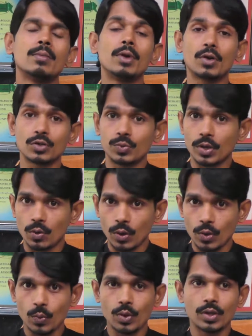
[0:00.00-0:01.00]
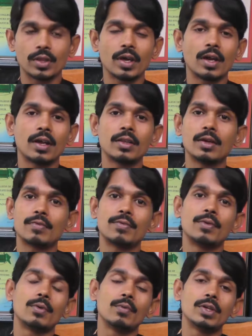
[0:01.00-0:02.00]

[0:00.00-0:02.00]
because we are going to work there, and therefore